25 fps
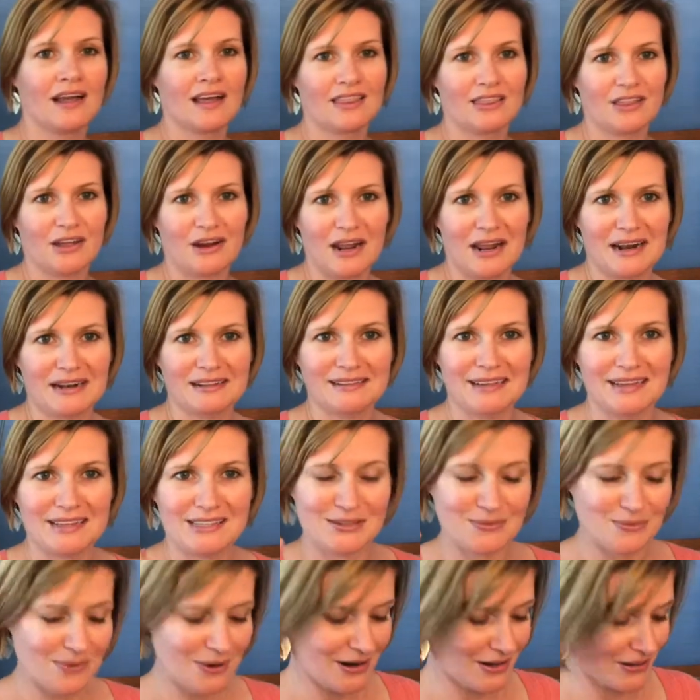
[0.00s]
I thought I had a
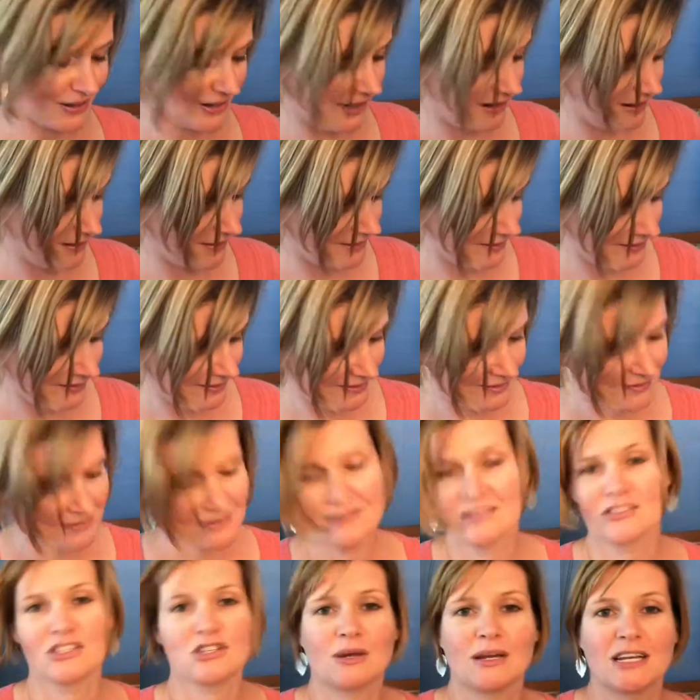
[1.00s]
glass of water here.
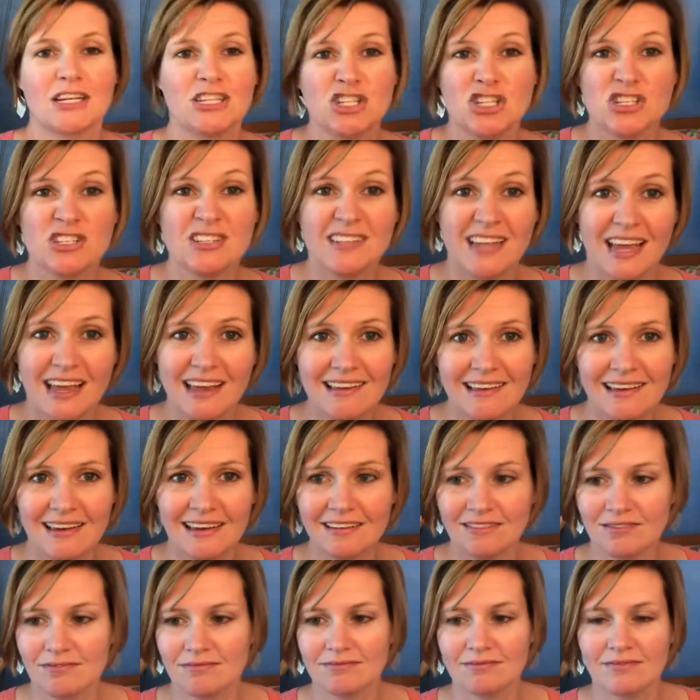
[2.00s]
So I can just take
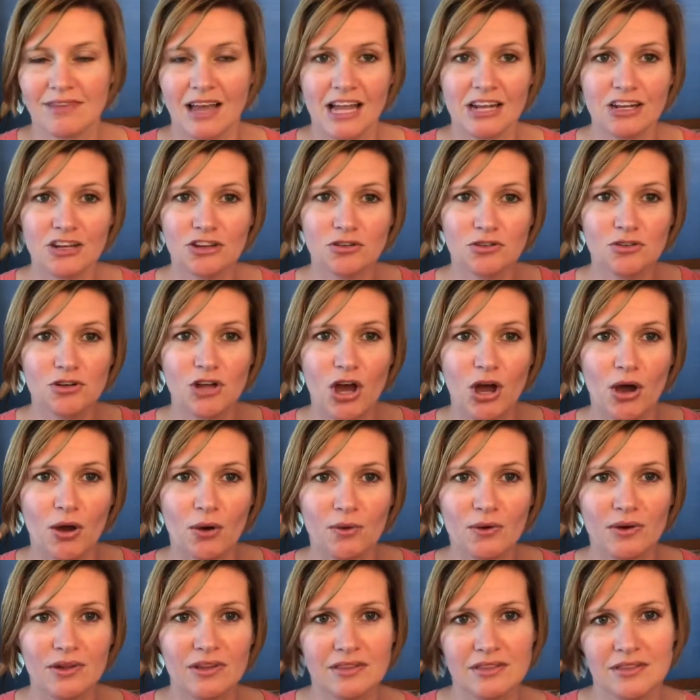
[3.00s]
it and you'll
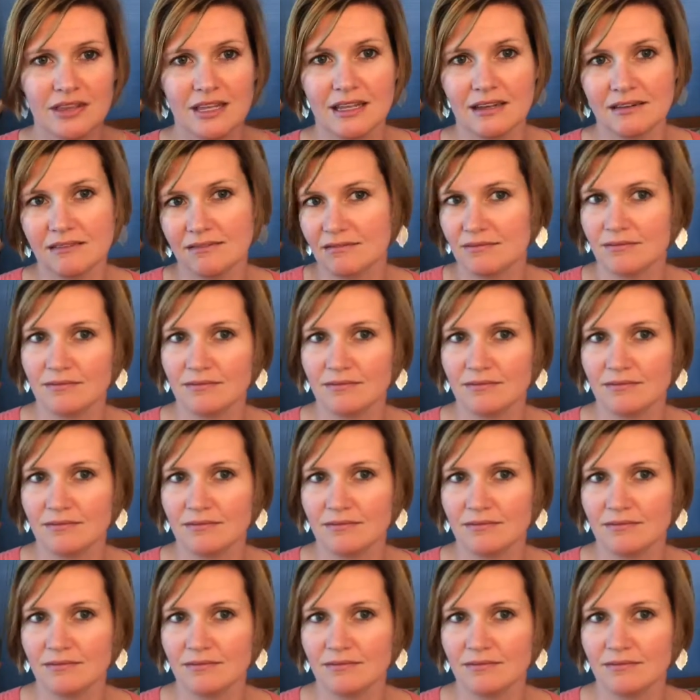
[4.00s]
know that